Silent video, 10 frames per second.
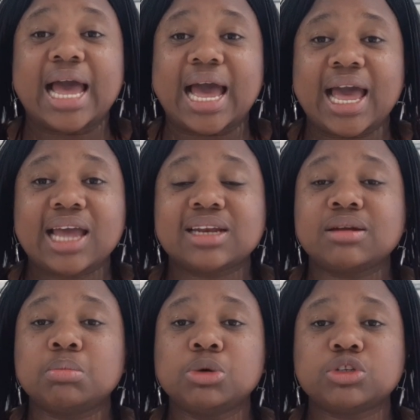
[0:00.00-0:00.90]

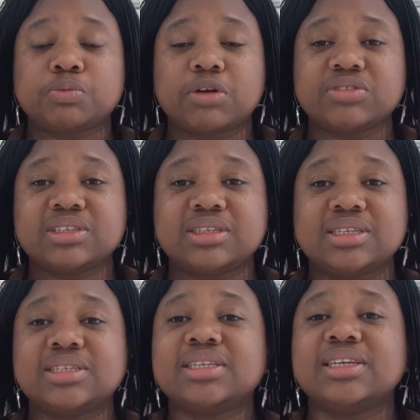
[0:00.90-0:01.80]
And most
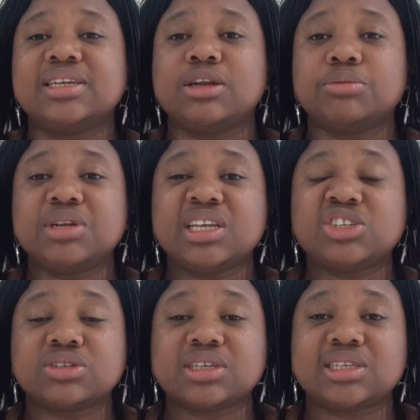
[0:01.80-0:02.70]
provinces, the
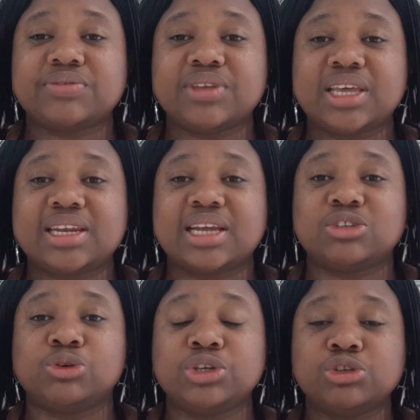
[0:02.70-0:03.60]
nomination certificate
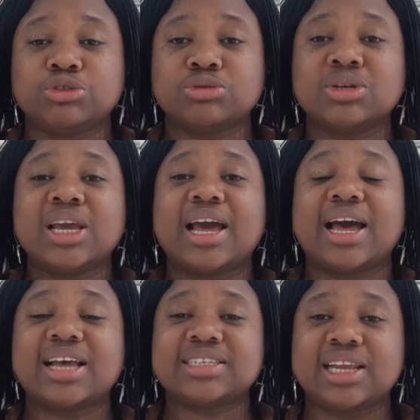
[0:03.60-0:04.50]
that you're issued
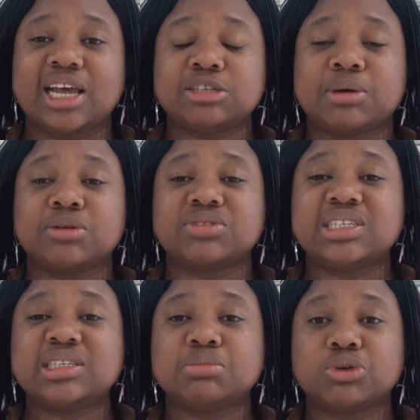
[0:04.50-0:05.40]
has a lifespan of
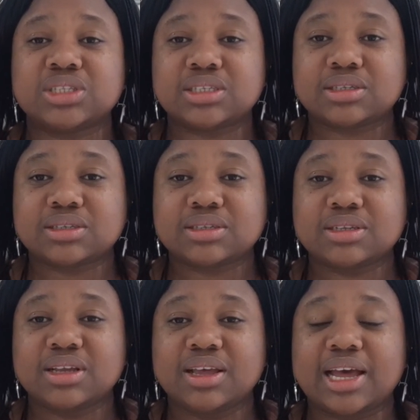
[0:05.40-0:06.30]
6 months.
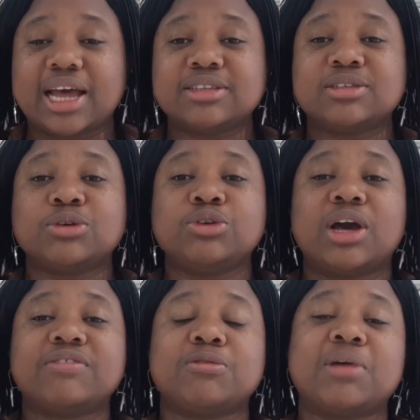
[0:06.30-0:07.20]
And so you
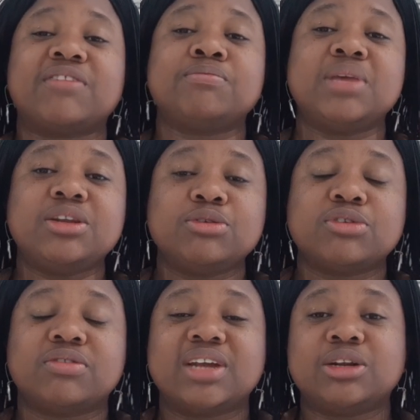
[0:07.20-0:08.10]
have to have made use
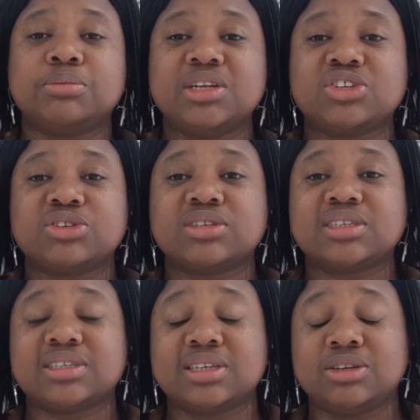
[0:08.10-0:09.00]
of that
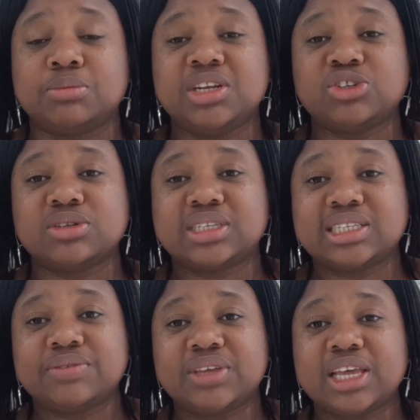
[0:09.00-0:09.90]
nomination
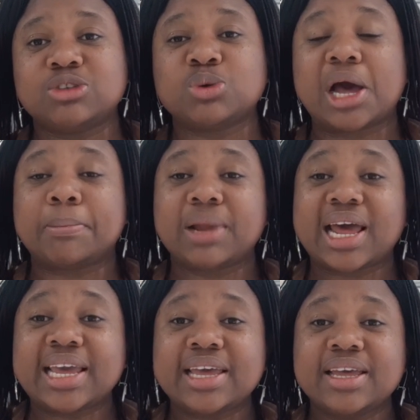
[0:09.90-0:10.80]
certificate to
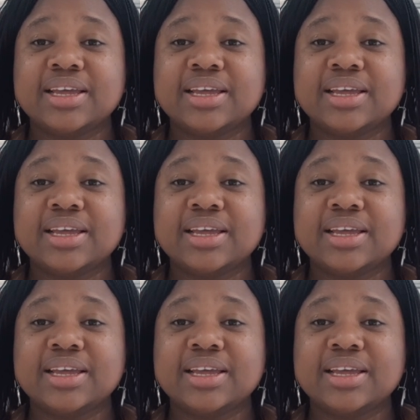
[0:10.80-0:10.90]
apply